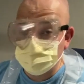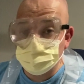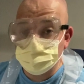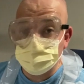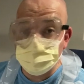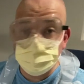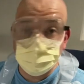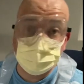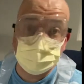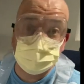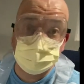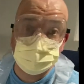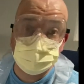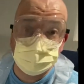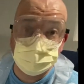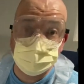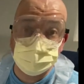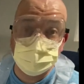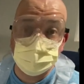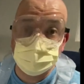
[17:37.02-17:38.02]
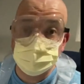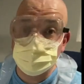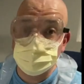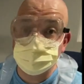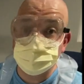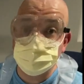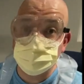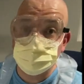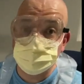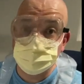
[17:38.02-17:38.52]
a while, although I don't know if
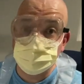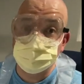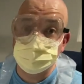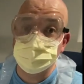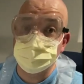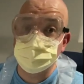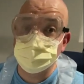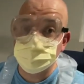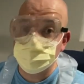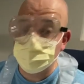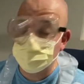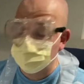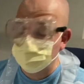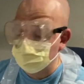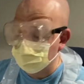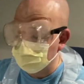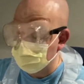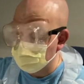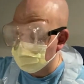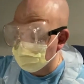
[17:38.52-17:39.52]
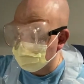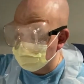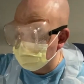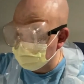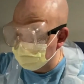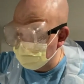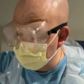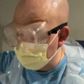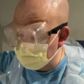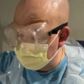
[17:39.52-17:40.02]
incubation can happen in a cold
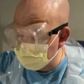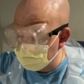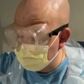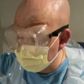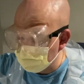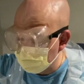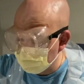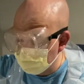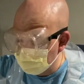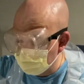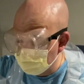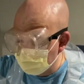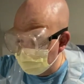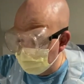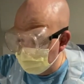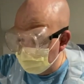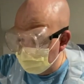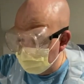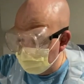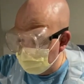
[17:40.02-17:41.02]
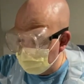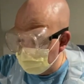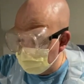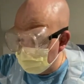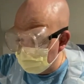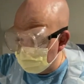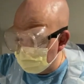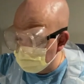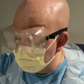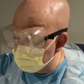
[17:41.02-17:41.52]
fridge,
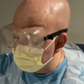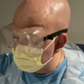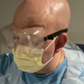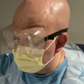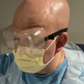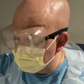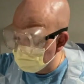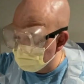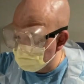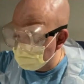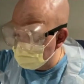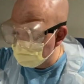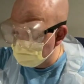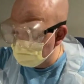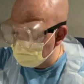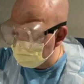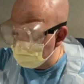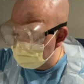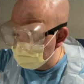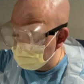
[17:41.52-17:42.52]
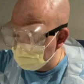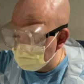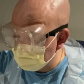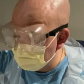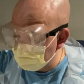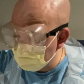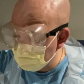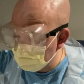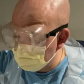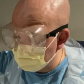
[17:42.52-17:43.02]
so far the
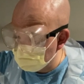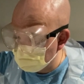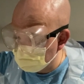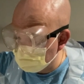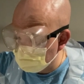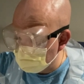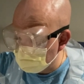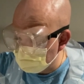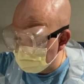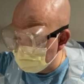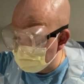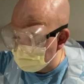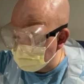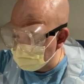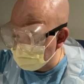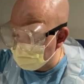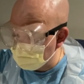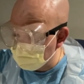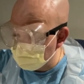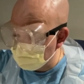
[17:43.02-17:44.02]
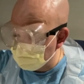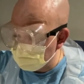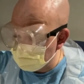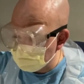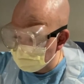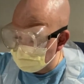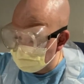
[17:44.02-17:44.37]
E. coli and S. epidermis